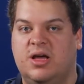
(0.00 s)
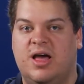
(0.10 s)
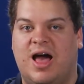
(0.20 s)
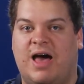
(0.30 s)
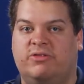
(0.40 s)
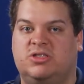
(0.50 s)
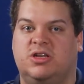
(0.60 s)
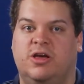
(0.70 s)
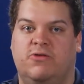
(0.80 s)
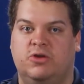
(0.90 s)

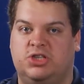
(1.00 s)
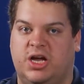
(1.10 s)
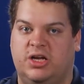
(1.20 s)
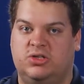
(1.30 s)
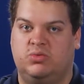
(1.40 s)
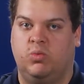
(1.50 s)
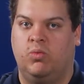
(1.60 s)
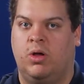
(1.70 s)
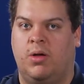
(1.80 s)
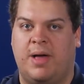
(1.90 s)
Obviously, if you change
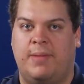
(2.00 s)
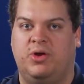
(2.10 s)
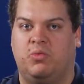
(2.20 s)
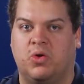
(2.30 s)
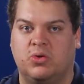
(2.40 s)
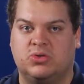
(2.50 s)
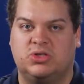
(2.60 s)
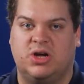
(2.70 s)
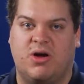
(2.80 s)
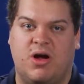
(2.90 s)
how many roles
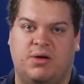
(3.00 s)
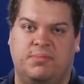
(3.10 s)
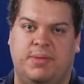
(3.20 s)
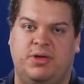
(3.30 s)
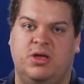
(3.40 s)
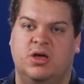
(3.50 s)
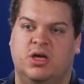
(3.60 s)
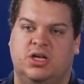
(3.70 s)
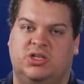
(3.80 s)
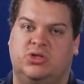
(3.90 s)
there are, maybe
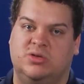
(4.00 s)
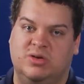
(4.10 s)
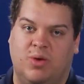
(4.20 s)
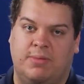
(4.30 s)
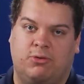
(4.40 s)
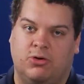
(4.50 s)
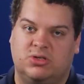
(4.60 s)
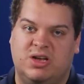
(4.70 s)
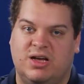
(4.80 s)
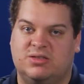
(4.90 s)
it's 3 web roles
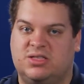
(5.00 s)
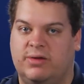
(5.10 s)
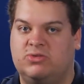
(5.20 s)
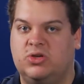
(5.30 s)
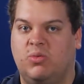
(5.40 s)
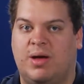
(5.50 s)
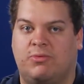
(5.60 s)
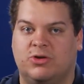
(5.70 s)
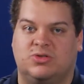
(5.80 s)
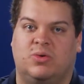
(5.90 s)
now instead of 2 web
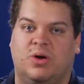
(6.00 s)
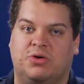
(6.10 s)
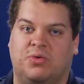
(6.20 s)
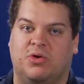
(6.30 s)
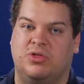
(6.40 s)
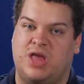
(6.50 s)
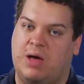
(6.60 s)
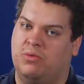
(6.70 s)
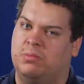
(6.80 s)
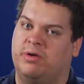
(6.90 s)
roles and a worker role,
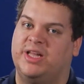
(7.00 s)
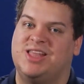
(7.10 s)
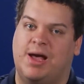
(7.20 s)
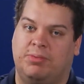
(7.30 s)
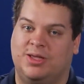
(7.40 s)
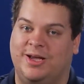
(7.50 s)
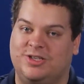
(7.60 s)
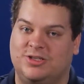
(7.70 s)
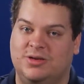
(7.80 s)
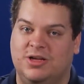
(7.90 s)
that would break the
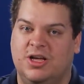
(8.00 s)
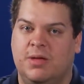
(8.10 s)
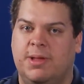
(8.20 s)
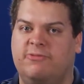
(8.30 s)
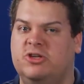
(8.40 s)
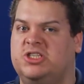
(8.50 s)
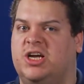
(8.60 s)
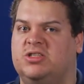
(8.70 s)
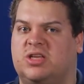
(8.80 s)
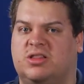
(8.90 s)
application. But if you
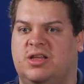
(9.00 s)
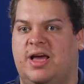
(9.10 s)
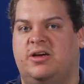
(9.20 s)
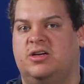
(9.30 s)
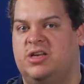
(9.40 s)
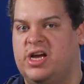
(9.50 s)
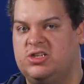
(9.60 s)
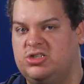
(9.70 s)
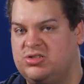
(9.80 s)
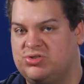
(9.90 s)
change something like a
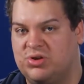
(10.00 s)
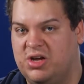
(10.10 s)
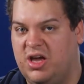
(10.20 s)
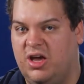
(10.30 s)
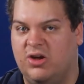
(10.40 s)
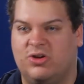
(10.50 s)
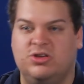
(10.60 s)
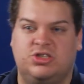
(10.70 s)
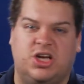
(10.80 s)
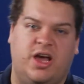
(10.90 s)
connection string or
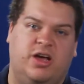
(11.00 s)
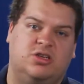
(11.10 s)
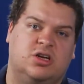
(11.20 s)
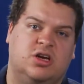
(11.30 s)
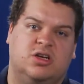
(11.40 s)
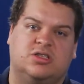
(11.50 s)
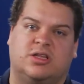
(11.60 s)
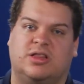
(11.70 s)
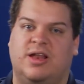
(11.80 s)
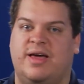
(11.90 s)
you change
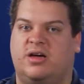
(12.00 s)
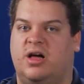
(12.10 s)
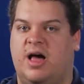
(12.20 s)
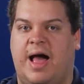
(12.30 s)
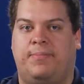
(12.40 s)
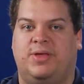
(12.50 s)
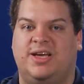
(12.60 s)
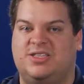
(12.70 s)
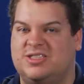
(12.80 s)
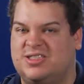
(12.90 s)
something like an
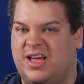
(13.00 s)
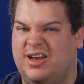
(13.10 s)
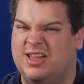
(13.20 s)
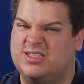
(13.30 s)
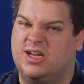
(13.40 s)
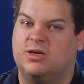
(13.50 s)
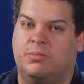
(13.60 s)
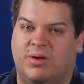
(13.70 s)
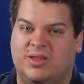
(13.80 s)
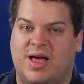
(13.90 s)
application setting, that's not going to
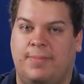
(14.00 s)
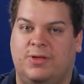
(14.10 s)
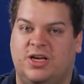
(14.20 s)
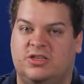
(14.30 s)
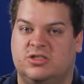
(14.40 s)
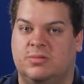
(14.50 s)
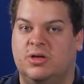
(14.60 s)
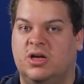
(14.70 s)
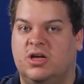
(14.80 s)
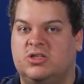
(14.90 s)
break the application.
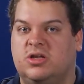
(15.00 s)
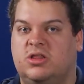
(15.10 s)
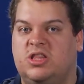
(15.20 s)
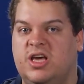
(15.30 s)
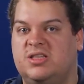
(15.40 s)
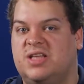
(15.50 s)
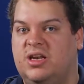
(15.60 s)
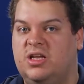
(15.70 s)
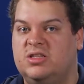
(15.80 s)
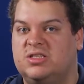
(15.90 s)
So things that
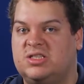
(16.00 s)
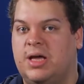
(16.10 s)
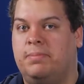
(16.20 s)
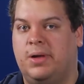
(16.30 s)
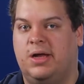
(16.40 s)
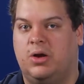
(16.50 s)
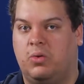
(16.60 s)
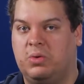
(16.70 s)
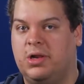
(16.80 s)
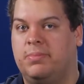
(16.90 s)
need to stay put are
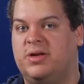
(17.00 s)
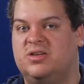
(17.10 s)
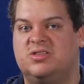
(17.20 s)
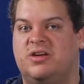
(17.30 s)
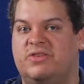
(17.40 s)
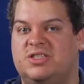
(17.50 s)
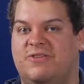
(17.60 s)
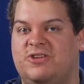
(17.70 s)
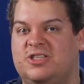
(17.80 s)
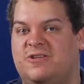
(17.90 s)
really put in the service
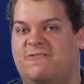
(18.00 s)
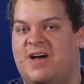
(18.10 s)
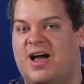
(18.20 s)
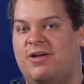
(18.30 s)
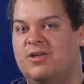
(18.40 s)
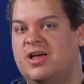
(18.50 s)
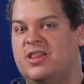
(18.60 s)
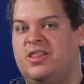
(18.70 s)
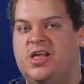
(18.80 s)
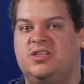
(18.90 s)
definition file.
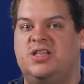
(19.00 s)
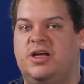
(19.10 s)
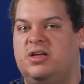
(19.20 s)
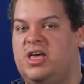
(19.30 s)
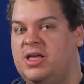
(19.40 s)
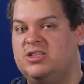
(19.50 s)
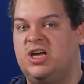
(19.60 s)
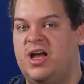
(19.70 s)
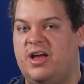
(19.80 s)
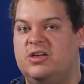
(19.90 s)
Things that can
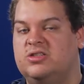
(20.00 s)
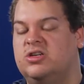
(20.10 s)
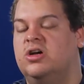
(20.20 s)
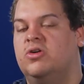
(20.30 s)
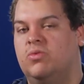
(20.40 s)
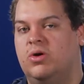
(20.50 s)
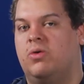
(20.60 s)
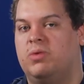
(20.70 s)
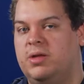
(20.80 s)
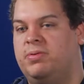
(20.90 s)
change are
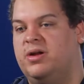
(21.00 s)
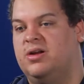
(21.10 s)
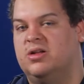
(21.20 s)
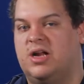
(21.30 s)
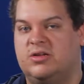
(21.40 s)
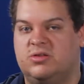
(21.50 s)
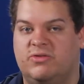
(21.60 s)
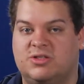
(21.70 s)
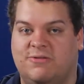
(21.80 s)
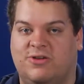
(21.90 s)
really put in a cloud
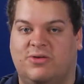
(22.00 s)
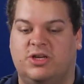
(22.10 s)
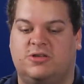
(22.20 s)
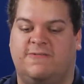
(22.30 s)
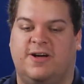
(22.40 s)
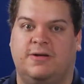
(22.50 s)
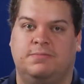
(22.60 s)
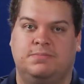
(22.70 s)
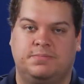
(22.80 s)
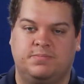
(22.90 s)
service configuration file,
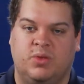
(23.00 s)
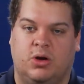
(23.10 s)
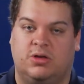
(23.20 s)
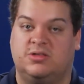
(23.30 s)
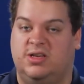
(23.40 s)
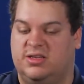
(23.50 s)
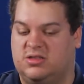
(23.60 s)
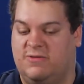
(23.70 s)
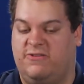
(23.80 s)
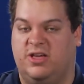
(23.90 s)
or
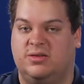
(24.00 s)
CSconfig.